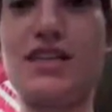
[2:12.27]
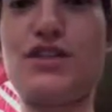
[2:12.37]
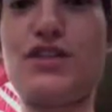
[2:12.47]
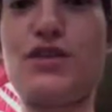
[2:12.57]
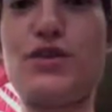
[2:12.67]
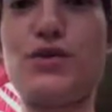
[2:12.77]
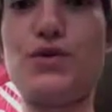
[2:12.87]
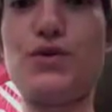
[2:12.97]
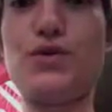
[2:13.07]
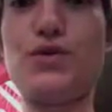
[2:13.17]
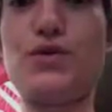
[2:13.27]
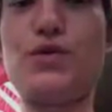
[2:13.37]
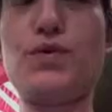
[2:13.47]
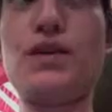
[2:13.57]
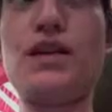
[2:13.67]

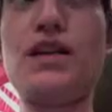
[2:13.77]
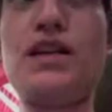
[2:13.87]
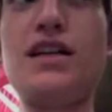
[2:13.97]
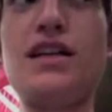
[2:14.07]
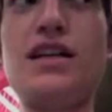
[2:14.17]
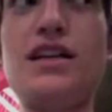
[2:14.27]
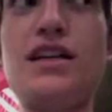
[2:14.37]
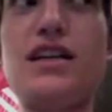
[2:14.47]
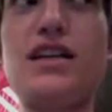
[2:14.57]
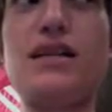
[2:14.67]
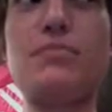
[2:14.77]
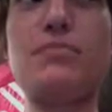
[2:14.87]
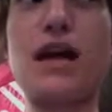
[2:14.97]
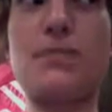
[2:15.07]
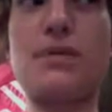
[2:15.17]
to
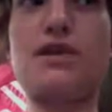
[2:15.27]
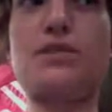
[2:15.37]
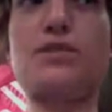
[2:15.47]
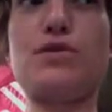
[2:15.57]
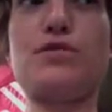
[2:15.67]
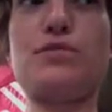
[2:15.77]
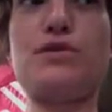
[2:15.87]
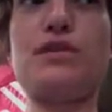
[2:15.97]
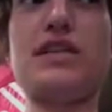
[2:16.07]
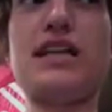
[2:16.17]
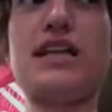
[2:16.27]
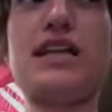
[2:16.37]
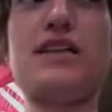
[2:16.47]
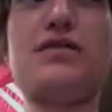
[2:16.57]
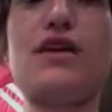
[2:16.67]
Blackberry Smoke's music,
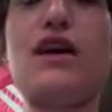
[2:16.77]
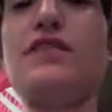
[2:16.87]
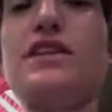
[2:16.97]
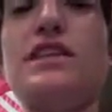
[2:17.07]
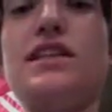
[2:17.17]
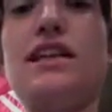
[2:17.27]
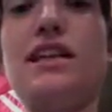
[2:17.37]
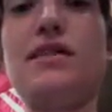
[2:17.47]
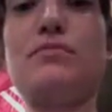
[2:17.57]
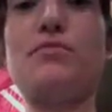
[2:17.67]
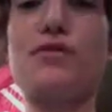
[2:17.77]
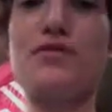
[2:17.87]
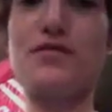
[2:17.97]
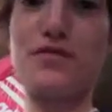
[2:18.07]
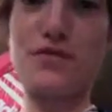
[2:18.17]
obviously,
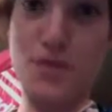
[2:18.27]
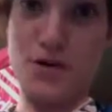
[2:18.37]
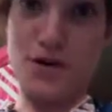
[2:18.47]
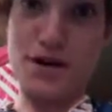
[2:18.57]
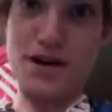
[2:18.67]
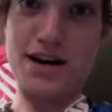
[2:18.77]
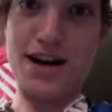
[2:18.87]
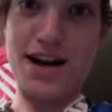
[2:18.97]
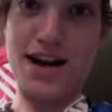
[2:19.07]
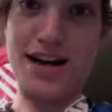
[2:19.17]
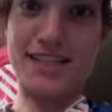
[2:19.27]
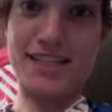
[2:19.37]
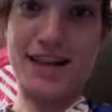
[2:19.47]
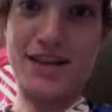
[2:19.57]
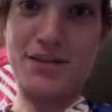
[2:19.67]
before I
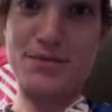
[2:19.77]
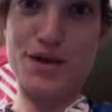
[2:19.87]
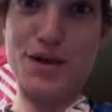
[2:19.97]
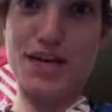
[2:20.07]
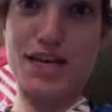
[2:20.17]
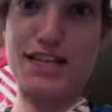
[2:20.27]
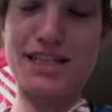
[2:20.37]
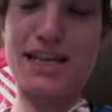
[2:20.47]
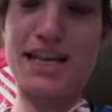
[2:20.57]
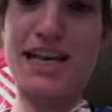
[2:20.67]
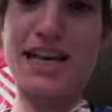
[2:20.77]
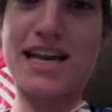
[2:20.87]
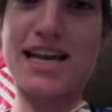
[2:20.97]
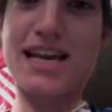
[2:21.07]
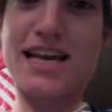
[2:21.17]
decided on the project,
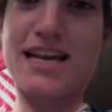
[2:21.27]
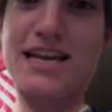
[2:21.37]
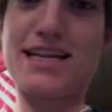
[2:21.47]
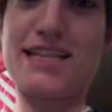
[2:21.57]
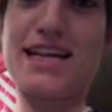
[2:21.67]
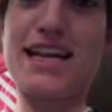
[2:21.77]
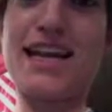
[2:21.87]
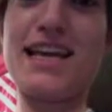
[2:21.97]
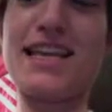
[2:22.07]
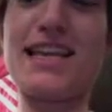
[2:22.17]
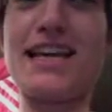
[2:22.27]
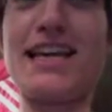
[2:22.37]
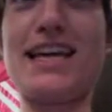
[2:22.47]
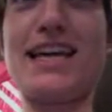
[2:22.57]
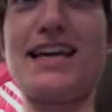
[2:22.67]
and then
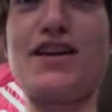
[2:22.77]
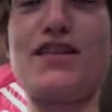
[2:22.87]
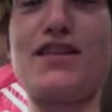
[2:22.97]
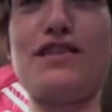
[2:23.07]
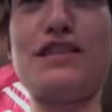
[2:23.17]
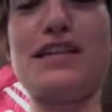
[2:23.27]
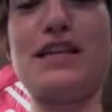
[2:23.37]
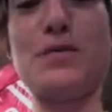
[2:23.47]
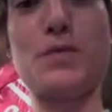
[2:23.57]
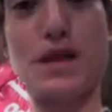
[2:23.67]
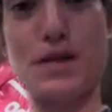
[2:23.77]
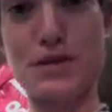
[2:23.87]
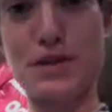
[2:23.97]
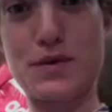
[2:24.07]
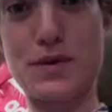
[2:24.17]
again, obviously, when I
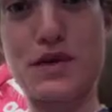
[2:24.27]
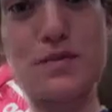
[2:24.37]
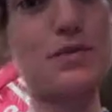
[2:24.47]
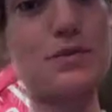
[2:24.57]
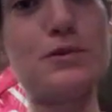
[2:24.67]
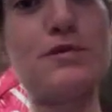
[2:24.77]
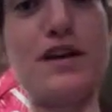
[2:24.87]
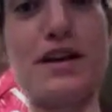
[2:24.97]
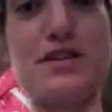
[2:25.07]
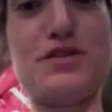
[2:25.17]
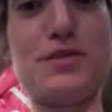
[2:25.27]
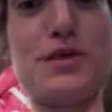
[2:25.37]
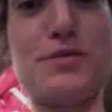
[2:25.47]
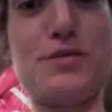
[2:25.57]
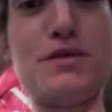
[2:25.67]
was doing it, which was very
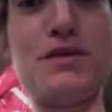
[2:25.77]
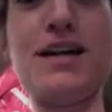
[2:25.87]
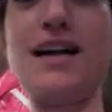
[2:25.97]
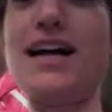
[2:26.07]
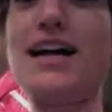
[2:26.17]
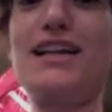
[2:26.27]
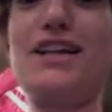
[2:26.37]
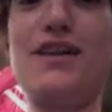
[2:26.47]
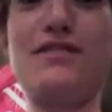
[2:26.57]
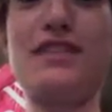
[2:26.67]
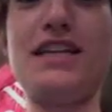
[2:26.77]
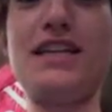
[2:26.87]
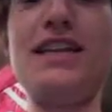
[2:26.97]
enjoyable. Loved it.